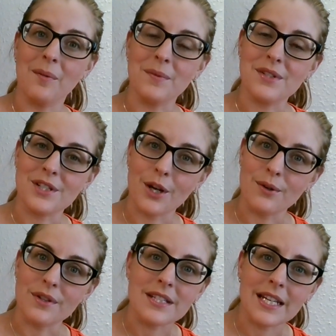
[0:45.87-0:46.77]
So
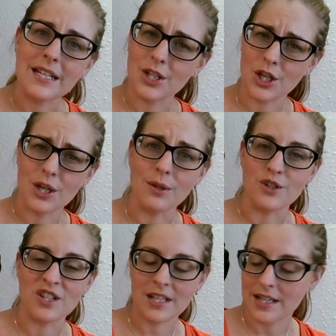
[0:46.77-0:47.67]
the skin is huge, the
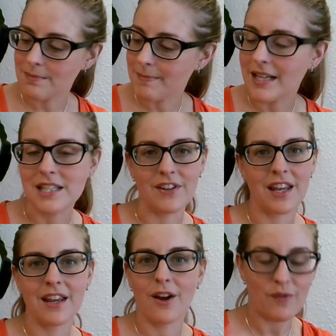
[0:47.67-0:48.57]
skin is massive, it
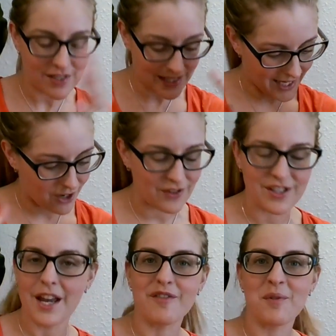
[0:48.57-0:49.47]
obviously covers
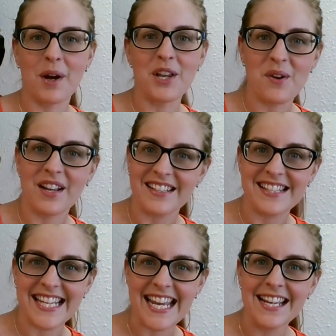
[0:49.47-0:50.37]
everywhere you can
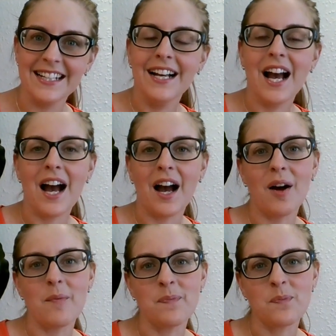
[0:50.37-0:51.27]
see,
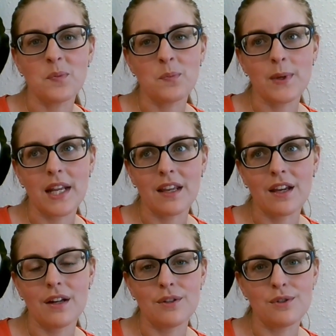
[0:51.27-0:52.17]
but it
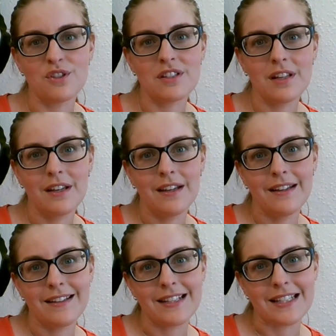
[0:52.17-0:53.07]
goes
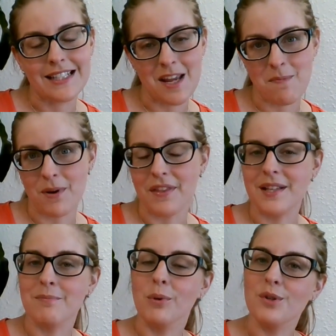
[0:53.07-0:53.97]
deeper,
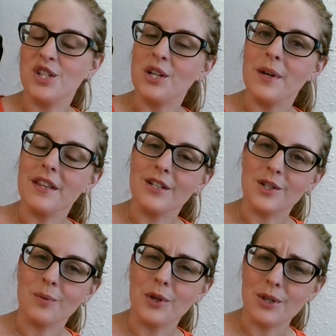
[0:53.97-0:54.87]
there's more to it than
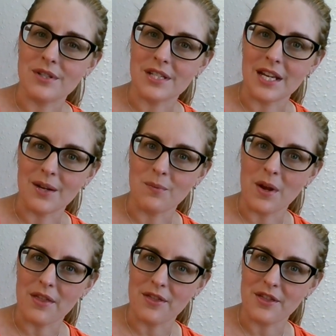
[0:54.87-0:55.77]
just what you see
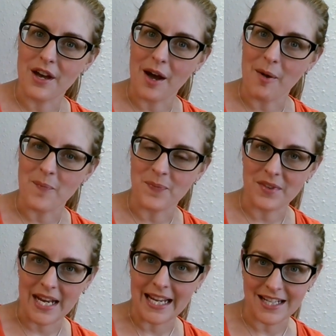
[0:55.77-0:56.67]
with the
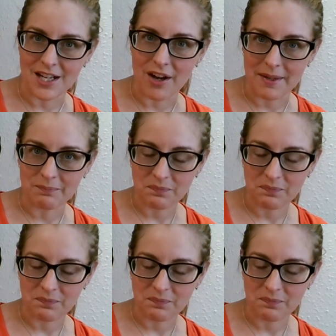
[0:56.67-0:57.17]
naked eye.